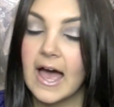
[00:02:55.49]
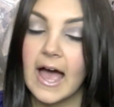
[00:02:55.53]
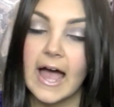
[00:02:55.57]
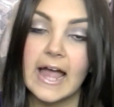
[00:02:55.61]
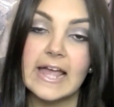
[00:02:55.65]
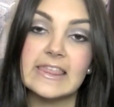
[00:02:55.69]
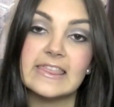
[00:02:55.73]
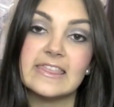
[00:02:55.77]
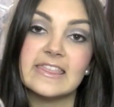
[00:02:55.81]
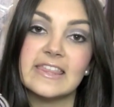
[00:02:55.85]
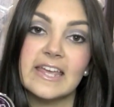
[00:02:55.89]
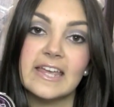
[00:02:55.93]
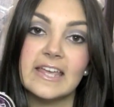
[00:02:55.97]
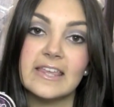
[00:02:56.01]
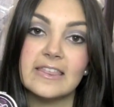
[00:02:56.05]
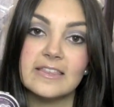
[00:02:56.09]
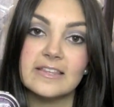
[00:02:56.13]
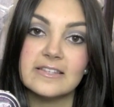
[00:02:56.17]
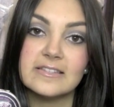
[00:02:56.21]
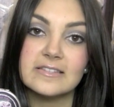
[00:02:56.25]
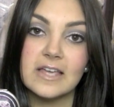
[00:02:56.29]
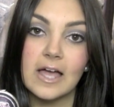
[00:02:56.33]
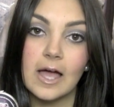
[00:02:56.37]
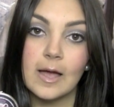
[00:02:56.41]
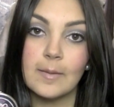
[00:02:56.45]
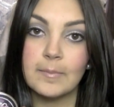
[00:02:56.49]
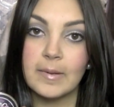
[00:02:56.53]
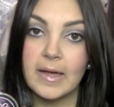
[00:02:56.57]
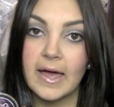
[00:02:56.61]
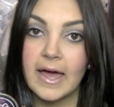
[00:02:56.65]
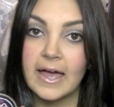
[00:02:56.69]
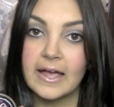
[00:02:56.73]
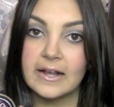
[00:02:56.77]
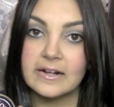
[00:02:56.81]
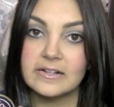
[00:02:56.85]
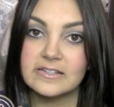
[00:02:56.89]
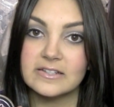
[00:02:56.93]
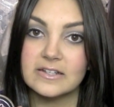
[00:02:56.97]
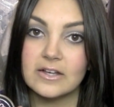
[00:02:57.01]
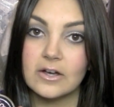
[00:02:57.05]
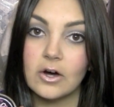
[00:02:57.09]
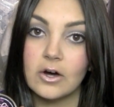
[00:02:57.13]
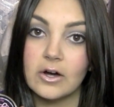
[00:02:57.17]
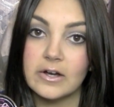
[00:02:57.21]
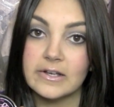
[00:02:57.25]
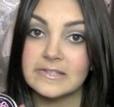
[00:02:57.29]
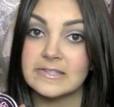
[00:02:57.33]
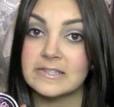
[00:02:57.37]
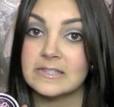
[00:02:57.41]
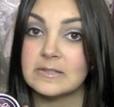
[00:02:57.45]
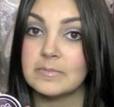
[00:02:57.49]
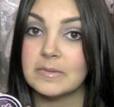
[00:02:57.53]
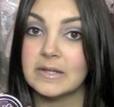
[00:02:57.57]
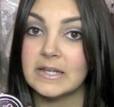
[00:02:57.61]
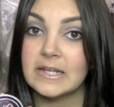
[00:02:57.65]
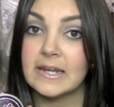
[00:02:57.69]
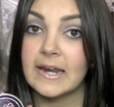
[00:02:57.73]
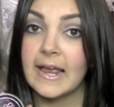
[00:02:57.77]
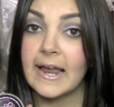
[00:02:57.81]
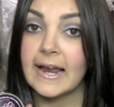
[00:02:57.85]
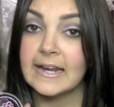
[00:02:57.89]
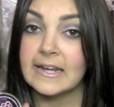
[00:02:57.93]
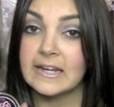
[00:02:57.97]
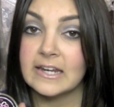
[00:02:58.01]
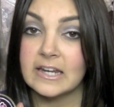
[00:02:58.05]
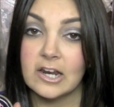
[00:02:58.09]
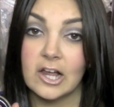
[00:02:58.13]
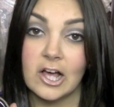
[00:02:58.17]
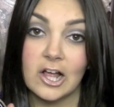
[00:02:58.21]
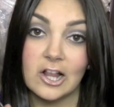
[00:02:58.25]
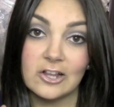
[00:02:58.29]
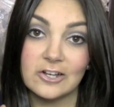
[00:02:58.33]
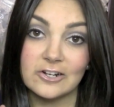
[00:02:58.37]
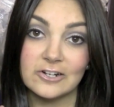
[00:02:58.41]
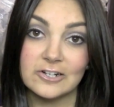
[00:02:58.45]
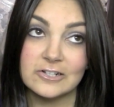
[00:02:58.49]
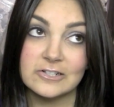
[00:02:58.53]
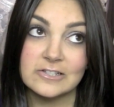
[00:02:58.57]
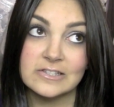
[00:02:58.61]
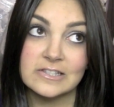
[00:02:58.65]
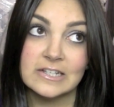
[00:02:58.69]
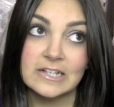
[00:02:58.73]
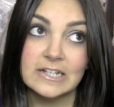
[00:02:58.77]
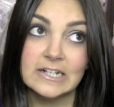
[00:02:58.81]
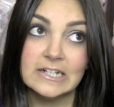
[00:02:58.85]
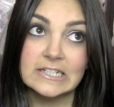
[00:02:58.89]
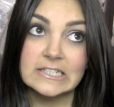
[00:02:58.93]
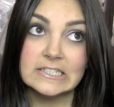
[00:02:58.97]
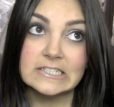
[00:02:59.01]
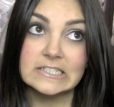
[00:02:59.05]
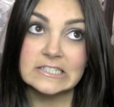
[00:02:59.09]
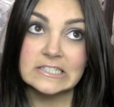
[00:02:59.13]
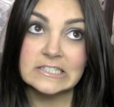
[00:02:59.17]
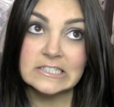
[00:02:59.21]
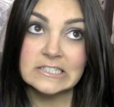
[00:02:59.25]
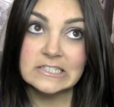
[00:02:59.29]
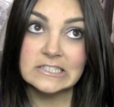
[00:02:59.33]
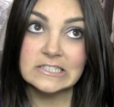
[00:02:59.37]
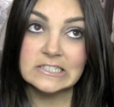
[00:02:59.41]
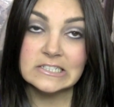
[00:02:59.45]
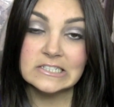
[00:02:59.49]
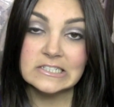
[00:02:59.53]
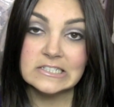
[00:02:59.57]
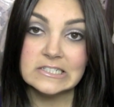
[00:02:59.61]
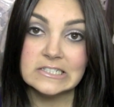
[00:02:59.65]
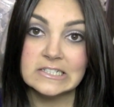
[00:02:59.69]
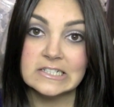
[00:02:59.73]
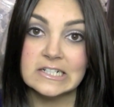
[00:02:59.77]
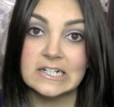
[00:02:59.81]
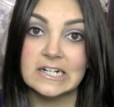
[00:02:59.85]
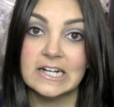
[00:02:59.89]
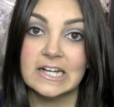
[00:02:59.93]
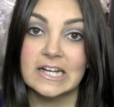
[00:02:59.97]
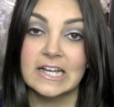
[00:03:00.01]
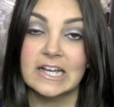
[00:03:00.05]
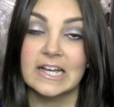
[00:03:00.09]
I think this compact cost me $90. Oh,